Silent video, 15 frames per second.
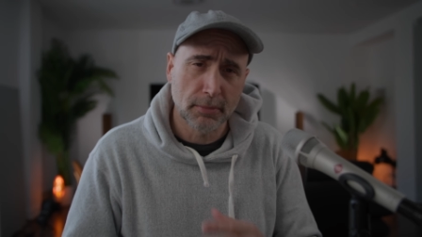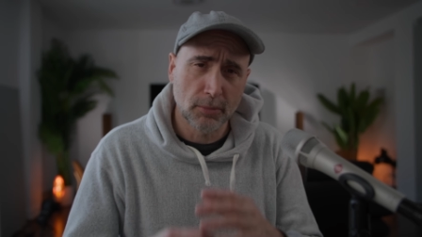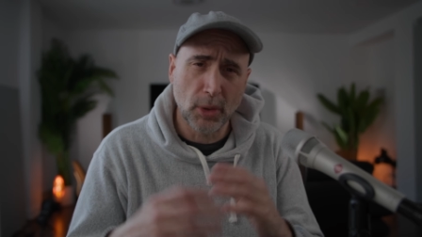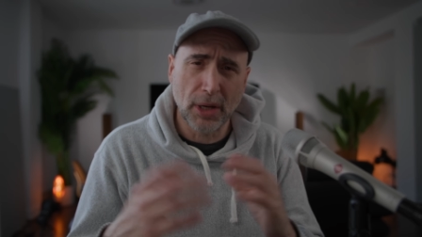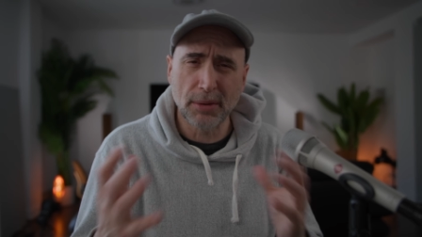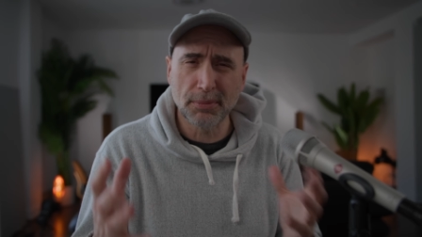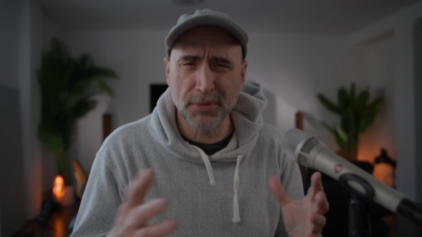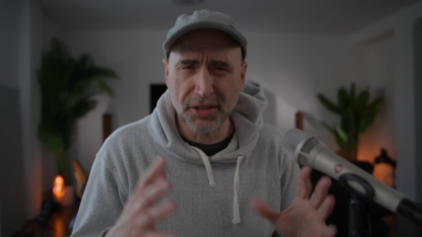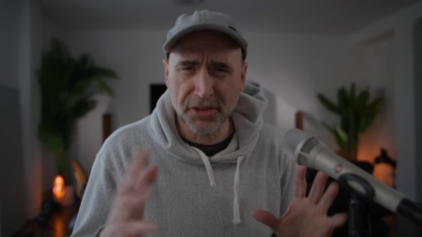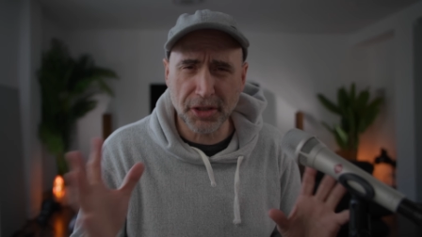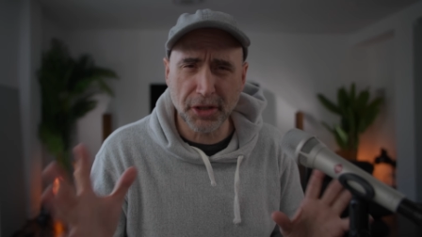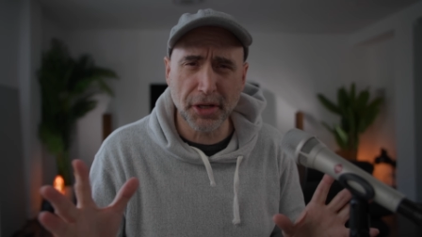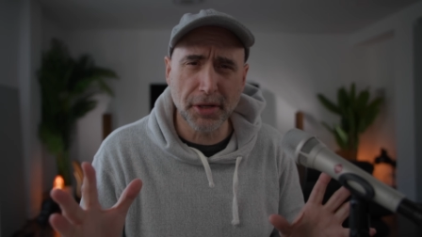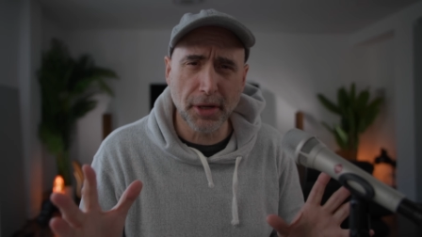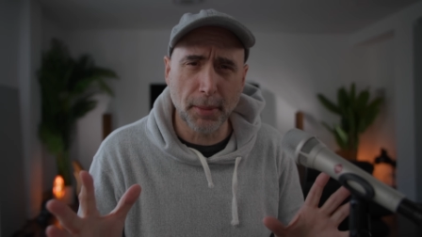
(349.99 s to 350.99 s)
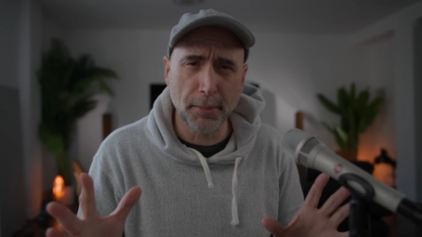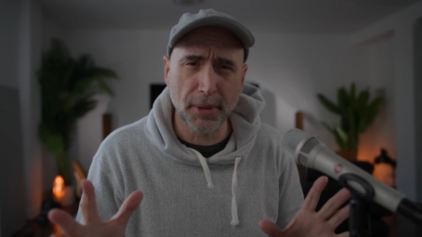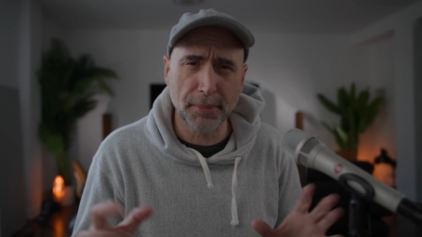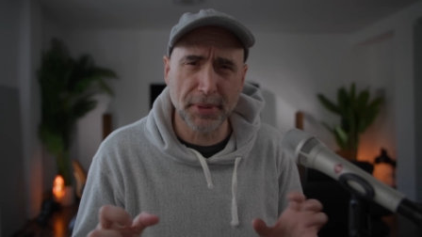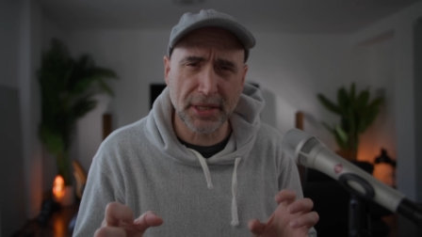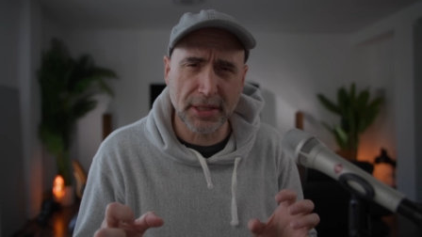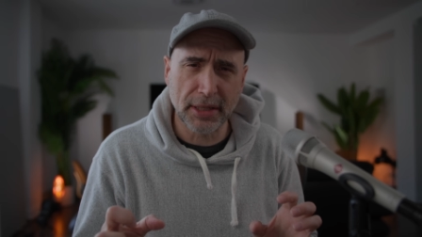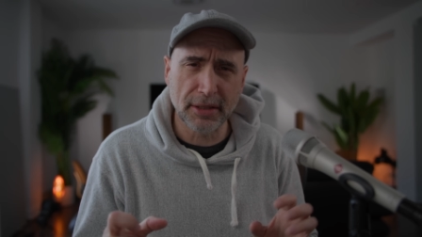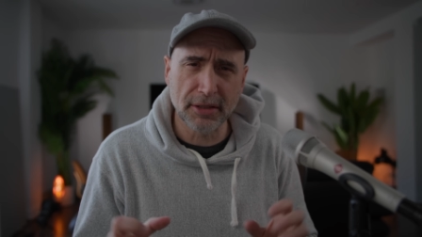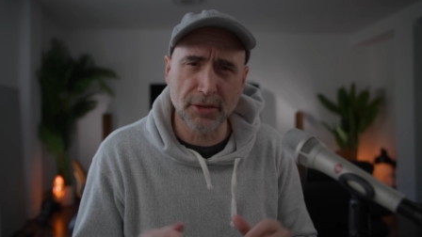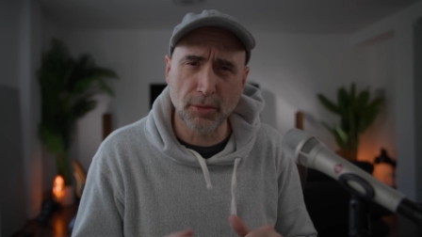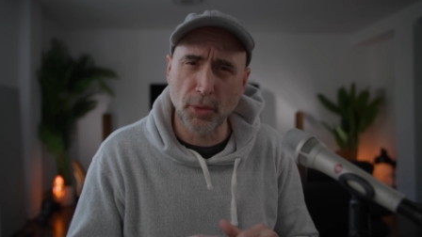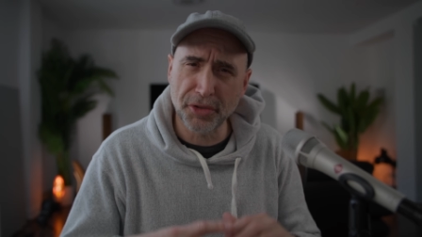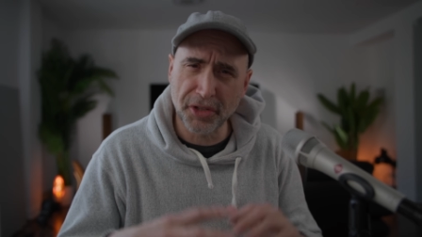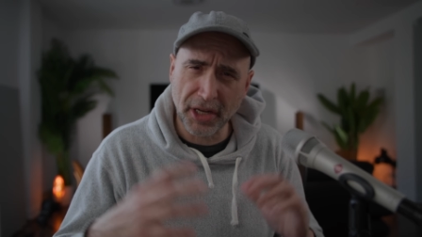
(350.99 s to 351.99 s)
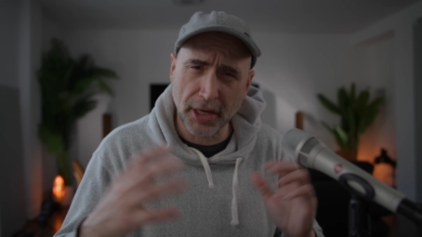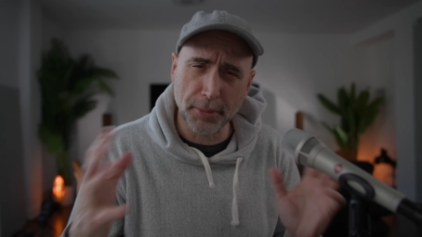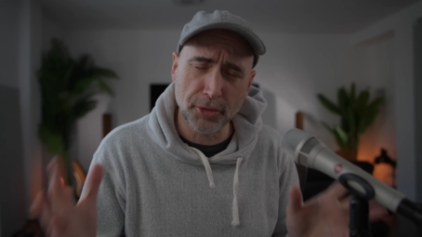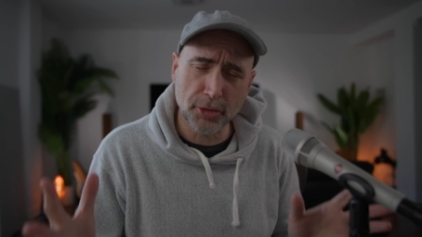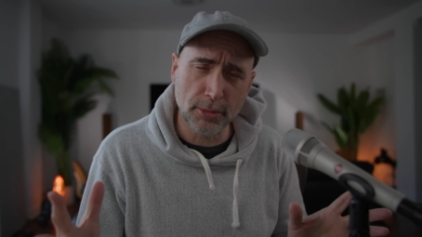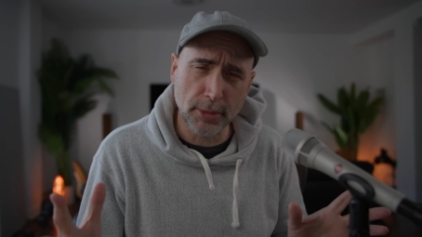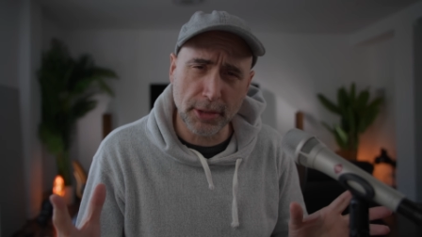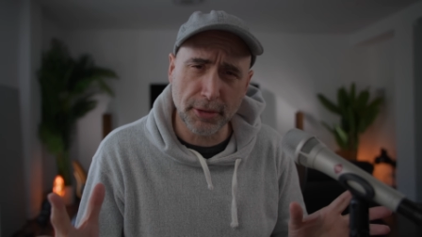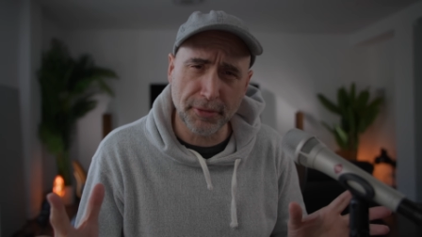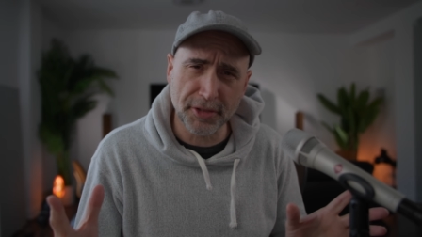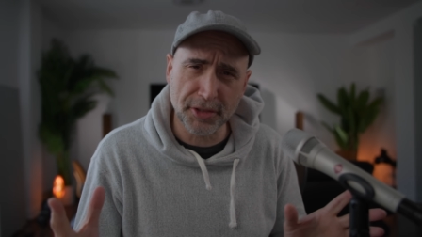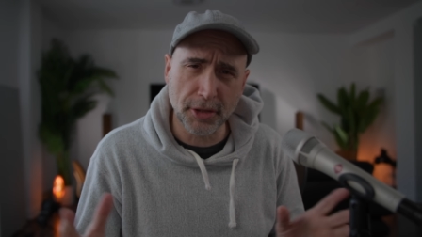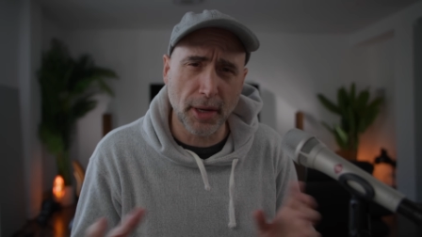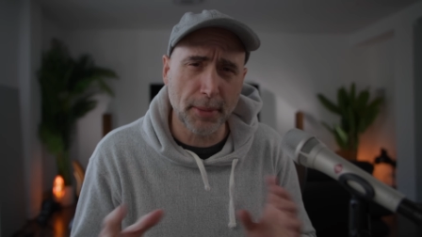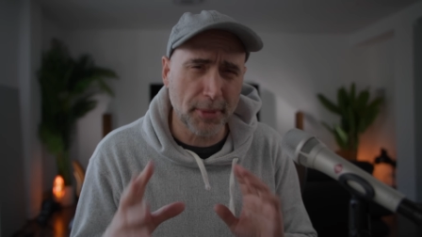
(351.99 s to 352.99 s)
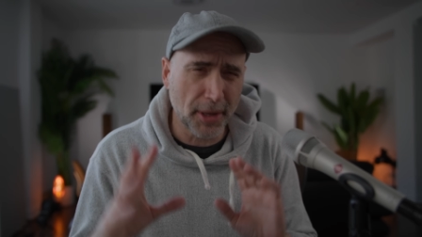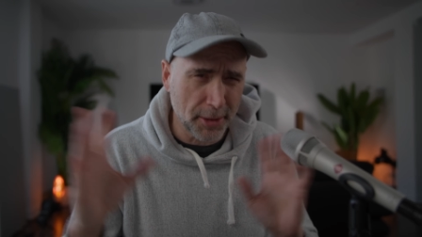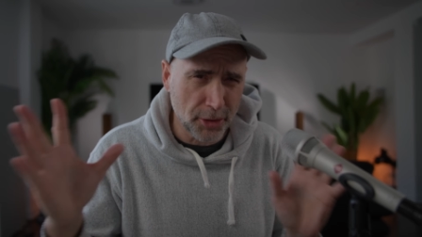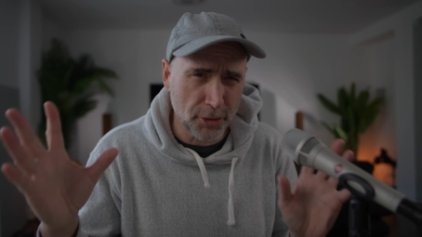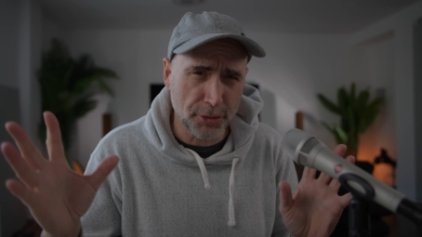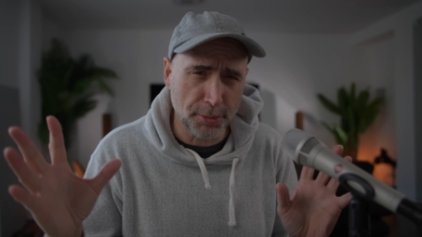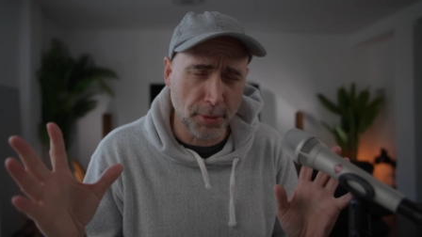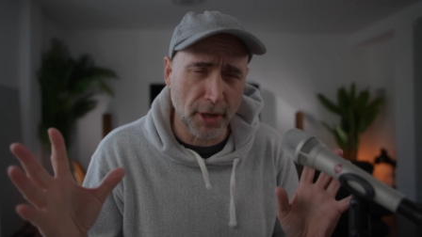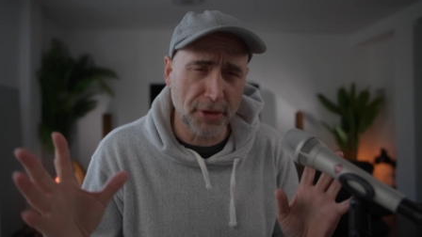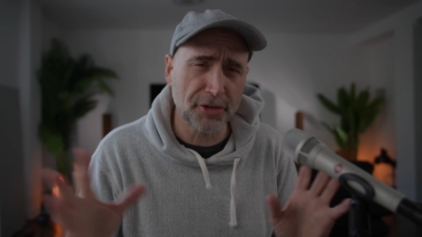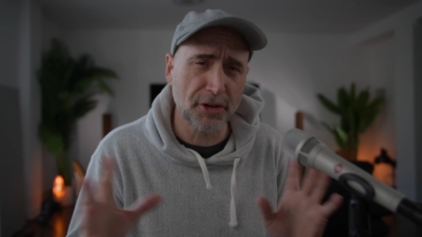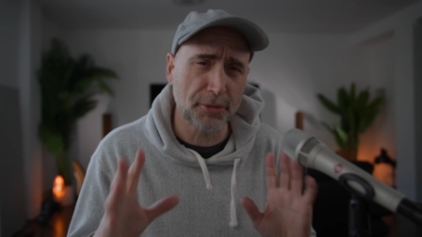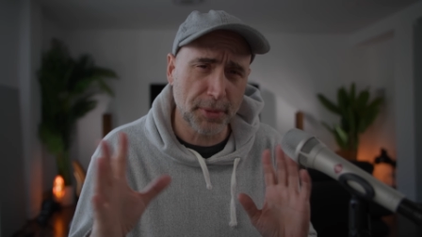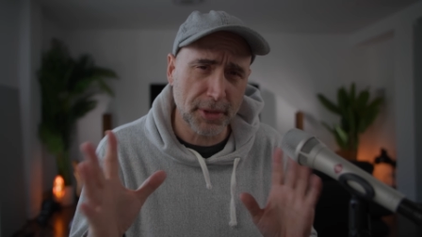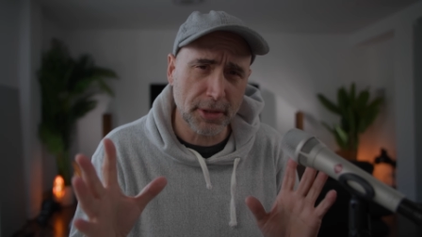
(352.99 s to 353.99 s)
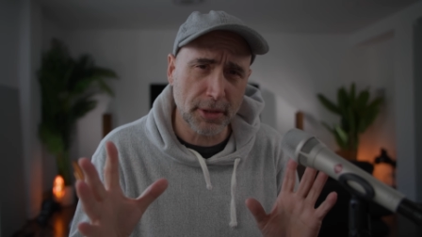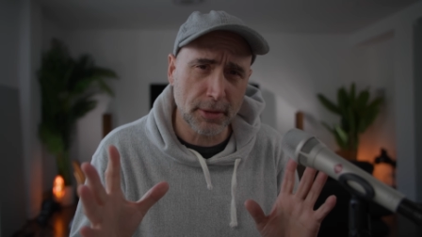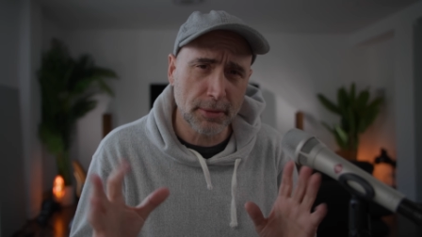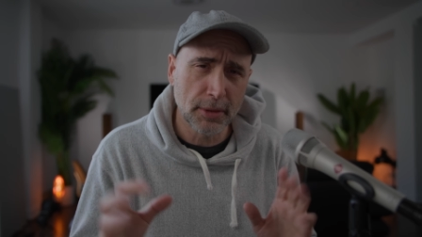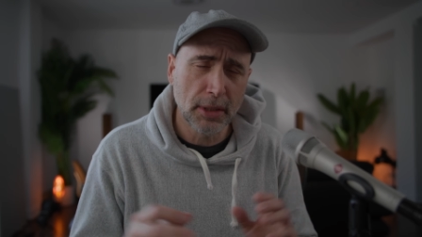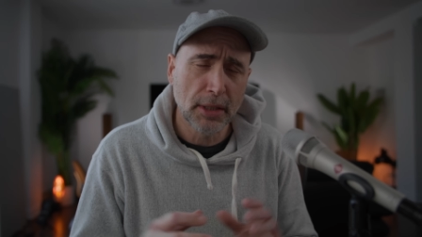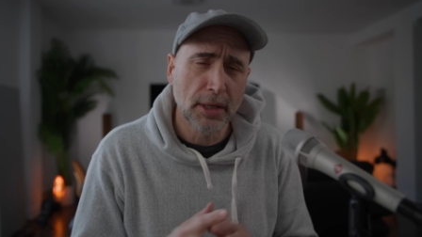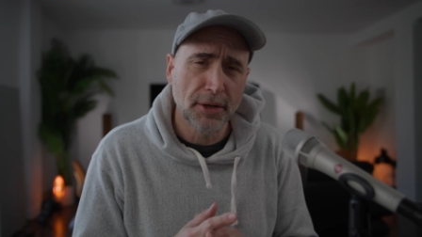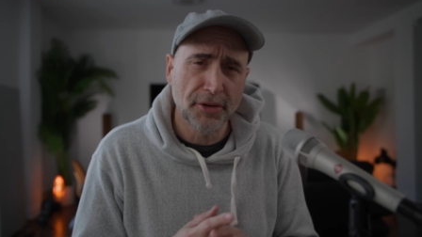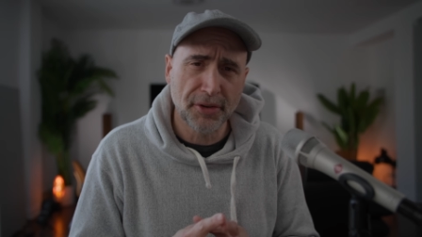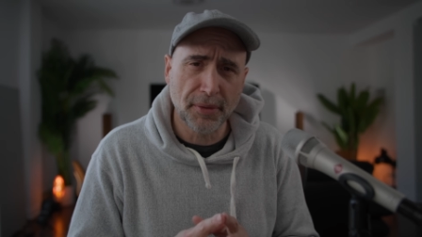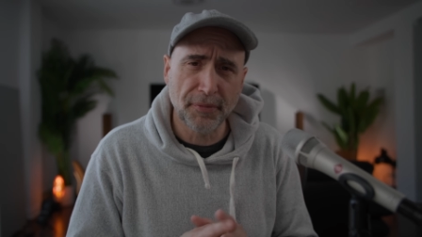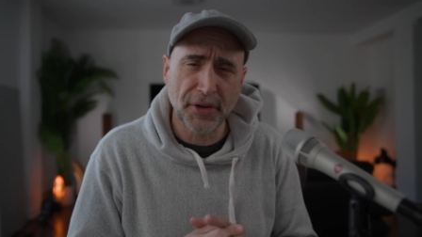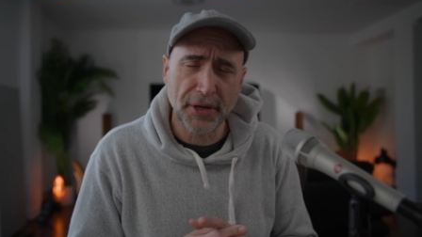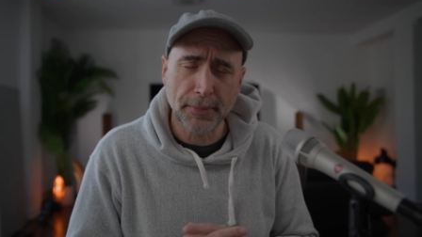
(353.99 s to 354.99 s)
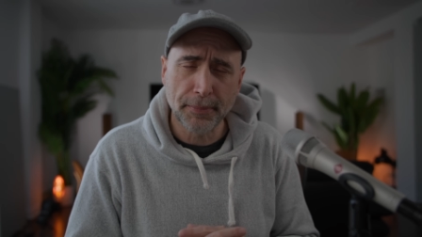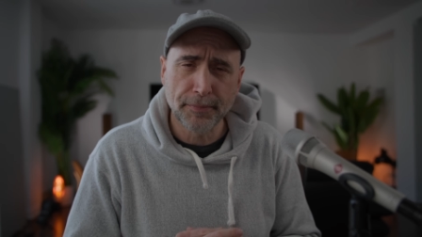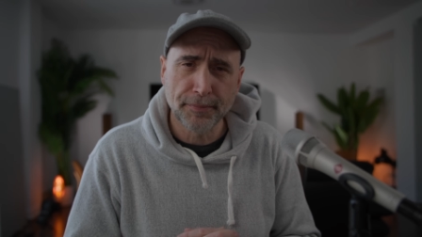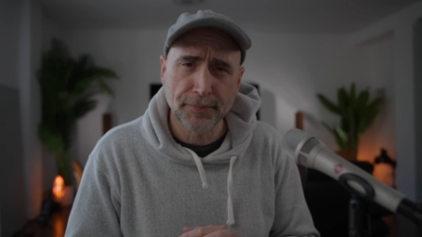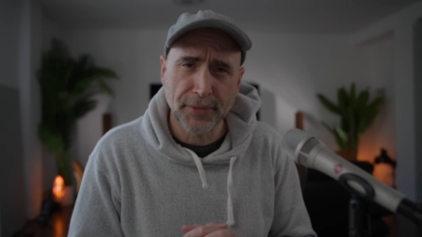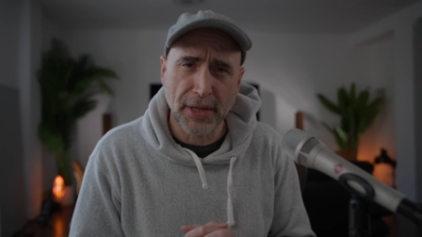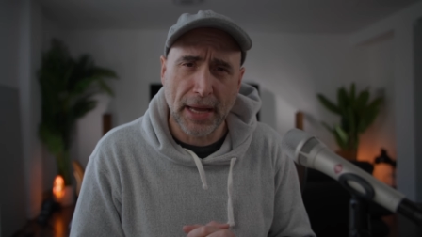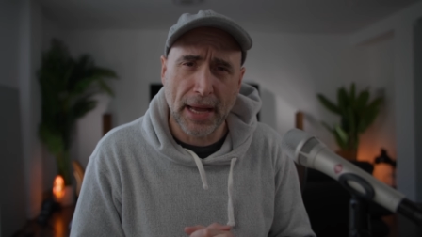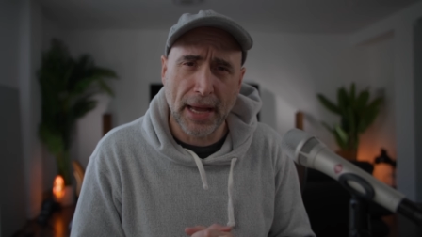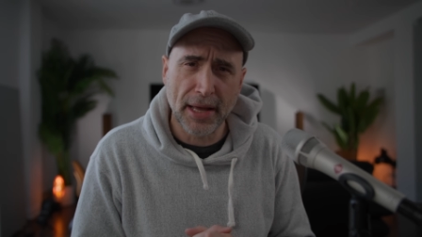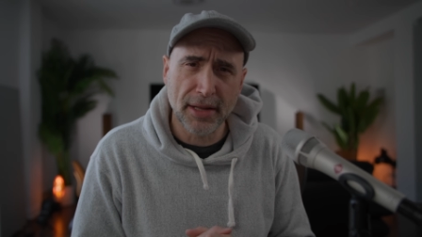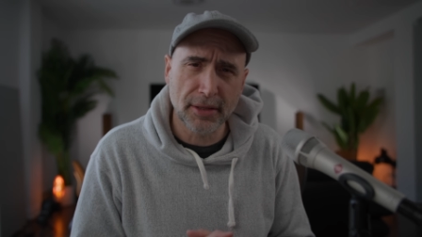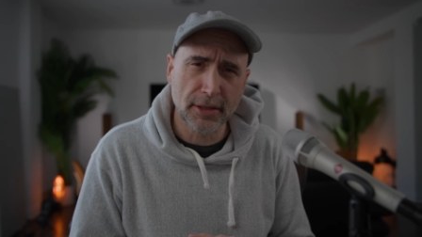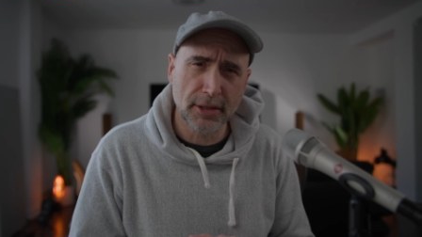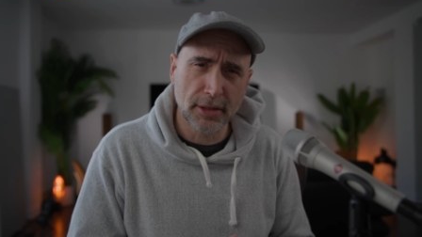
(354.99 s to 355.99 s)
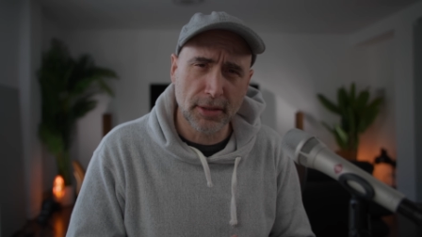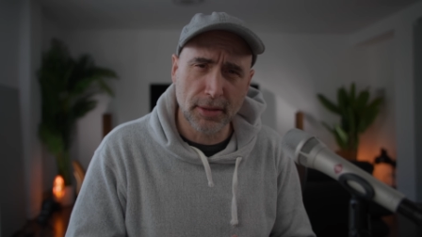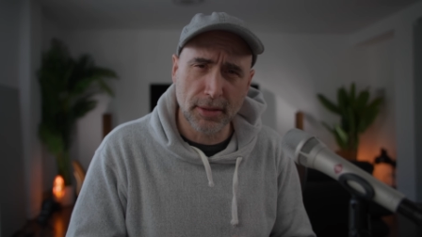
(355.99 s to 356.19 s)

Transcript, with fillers: Well, it's a good number because it won't take up too much of your time, not huge projects, but you know, something. And